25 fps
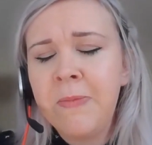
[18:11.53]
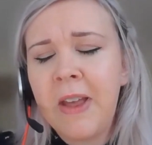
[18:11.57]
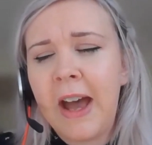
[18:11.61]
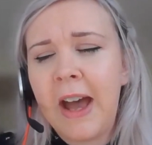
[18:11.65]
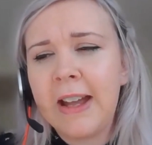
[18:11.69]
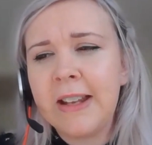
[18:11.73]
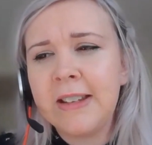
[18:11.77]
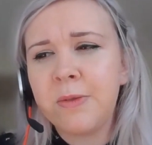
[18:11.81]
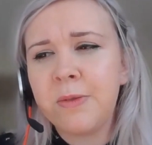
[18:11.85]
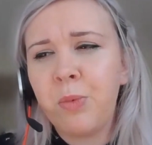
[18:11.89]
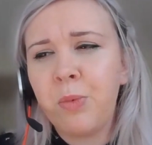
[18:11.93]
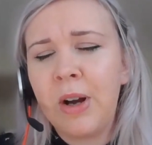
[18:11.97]

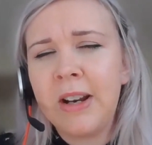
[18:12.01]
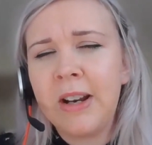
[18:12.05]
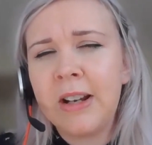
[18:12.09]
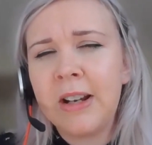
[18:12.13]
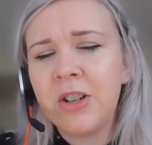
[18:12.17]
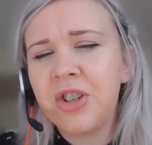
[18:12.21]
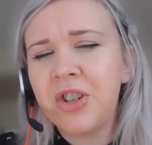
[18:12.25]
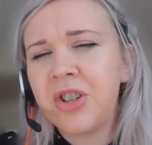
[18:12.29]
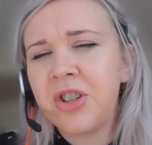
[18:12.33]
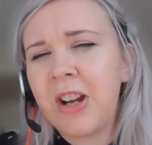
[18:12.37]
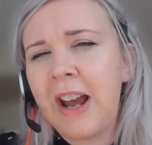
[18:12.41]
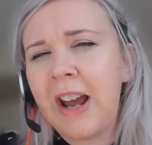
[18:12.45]
And when I
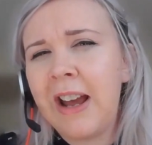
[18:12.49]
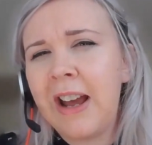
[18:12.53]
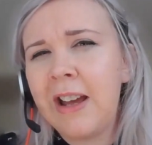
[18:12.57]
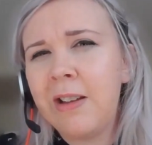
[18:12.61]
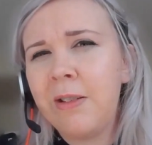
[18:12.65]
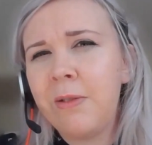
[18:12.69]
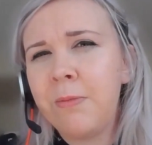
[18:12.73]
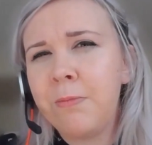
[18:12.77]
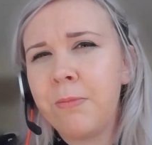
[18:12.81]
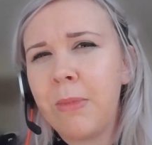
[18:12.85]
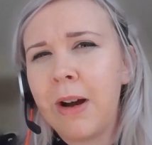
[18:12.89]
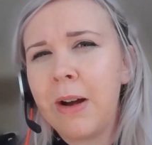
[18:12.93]

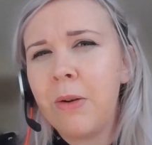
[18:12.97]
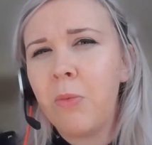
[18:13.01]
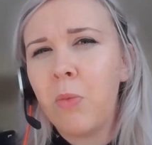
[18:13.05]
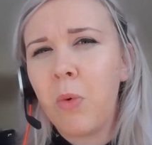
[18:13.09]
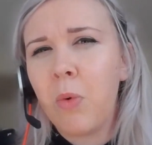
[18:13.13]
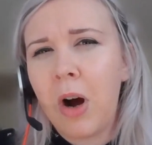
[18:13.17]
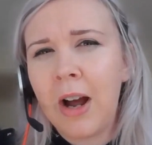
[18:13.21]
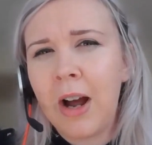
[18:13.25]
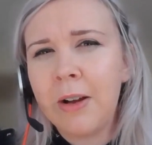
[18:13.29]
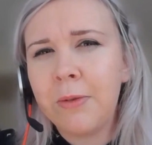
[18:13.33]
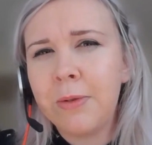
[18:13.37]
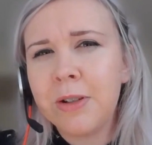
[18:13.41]
share my
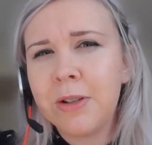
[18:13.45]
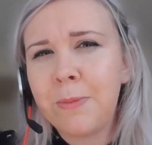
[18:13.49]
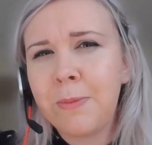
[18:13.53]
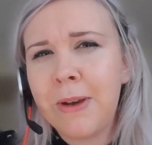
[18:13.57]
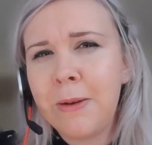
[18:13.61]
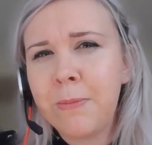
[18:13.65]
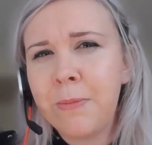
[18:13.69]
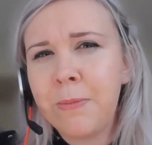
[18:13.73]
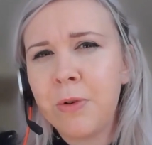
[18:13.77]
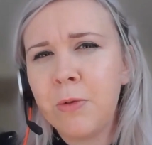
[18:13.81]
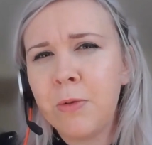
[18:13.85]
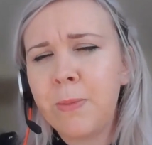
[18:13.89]
why with
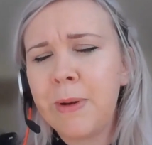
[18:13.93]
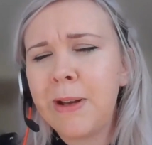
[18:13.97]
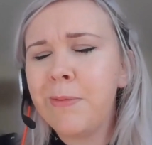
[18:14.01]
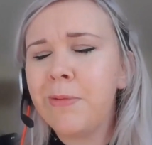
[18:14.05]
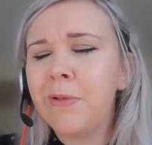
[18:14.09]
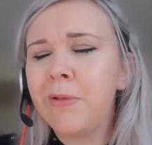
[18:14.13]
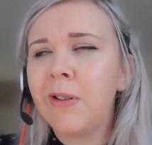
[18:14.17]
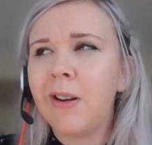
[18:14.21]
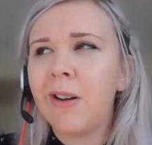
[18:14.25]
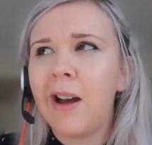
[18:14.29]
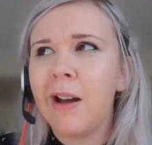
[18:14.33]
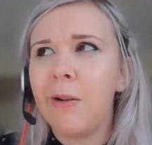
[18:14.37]
people
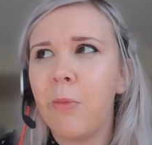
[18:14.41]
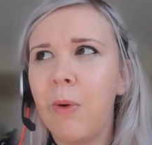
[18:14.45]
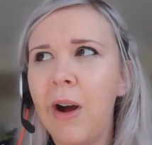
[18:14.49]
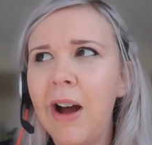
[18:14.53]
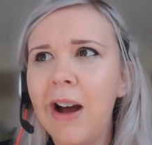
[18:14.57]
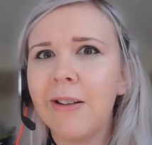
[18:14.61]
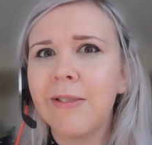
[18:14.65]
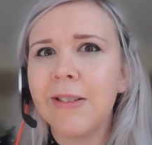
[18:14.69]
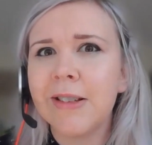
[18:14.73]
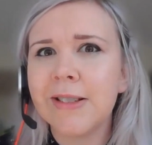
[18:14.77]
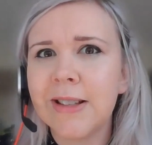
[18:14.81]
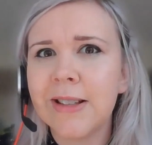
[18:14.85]
are like,
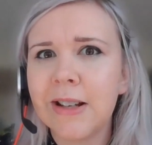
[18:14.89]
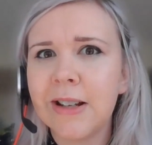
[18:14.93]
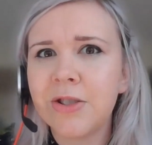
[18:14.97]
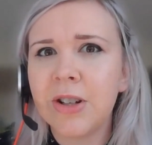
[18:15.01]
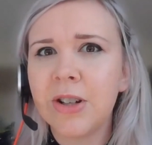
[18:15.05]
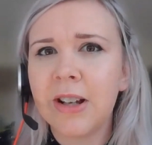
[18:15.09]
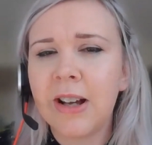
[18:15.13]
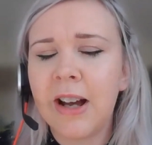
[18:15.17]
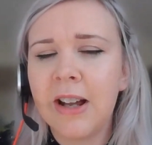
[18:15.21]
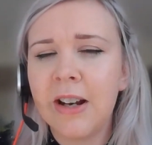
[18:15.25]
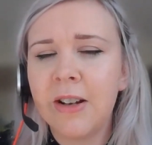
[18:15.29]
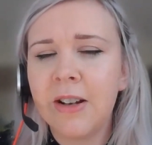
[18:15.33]
wow, that's
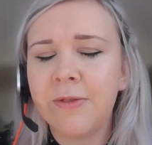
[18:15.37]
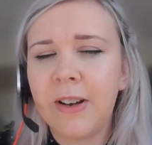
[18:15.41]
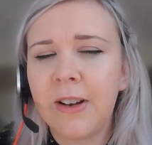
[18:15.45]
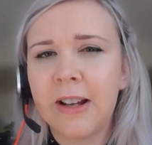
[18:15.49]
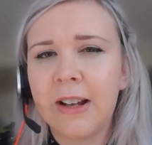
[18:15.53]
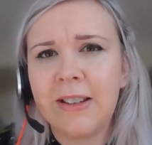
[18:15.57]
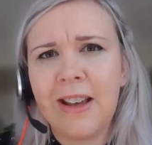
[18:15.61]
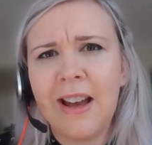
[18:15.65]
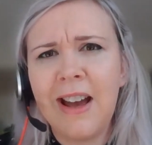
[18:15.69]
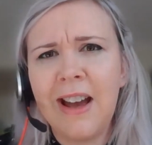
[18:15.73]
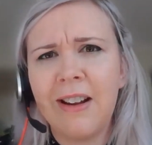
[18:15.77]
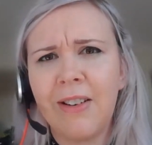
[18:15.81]
actually kind of
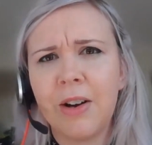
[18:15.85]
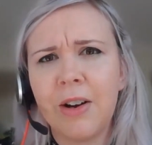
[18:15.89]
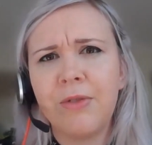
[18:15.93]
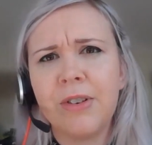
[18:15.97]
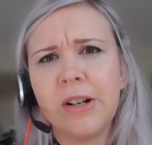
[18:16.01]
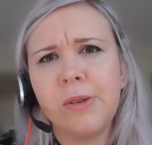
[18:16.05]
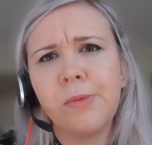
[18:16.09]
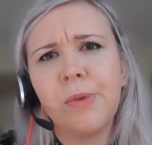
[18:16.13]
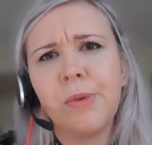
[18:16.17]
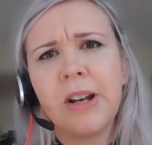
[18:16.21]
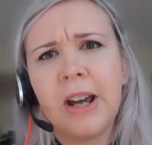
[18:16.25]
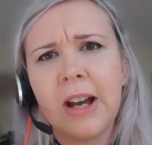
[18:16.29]
like, yeah, I
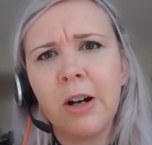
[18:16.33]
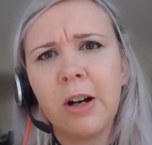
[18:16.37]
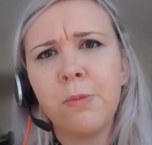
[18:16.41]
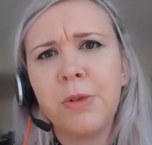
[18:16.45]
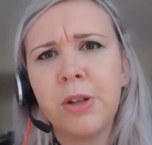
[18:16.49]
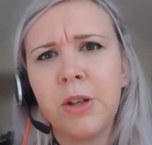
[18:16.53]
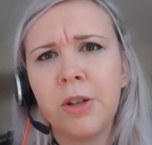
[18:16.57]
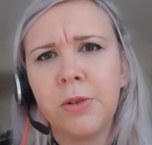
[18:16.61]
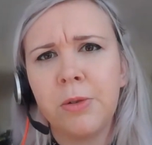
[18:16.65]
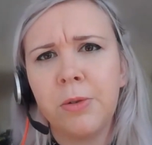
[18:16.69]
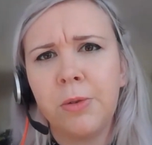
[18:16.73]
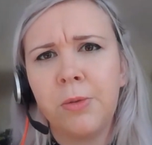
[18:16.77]
really want to
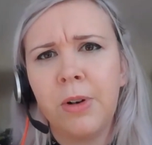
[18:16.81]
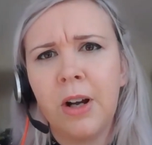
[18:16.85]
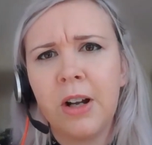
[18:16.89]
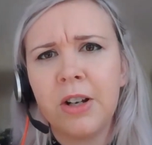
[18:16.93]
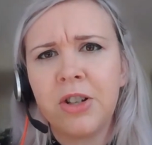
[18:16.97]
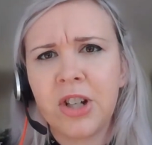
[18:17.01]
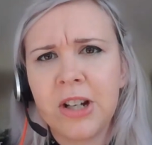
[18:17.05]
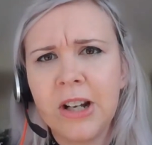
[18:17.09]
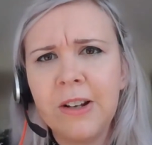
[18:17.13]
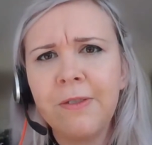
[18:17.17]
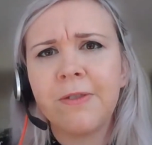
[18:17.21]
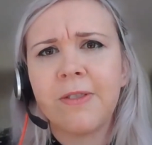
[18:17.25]
help you
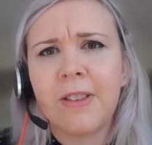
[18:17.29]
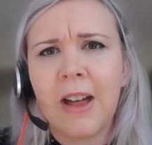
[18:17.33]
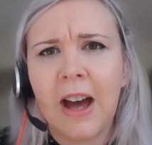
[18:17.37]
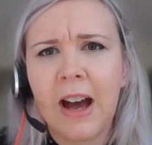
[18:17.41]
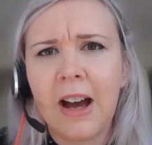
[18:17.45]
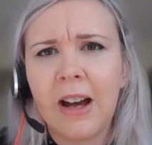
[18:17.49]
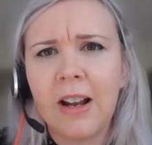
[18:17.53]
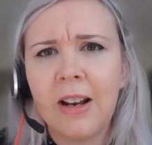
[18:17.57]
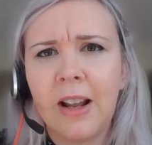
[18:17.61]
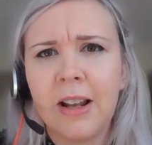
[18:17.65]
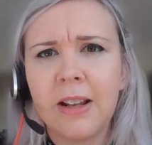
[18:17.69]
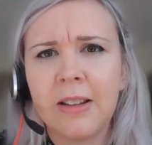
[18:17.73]
achieve
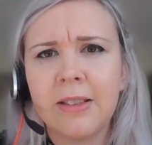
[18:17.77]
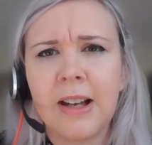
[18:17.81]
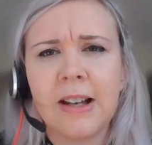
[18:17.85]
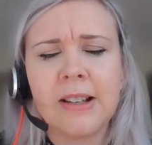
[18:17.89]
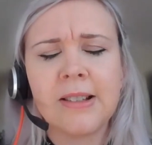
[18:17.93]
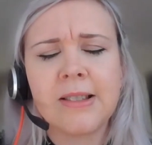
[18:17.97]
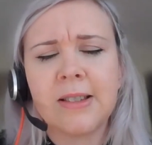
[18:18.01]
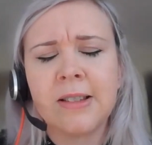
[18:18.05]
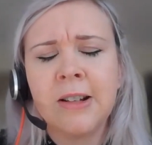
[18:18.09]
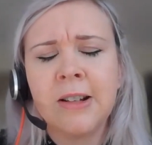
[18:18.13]
that. Like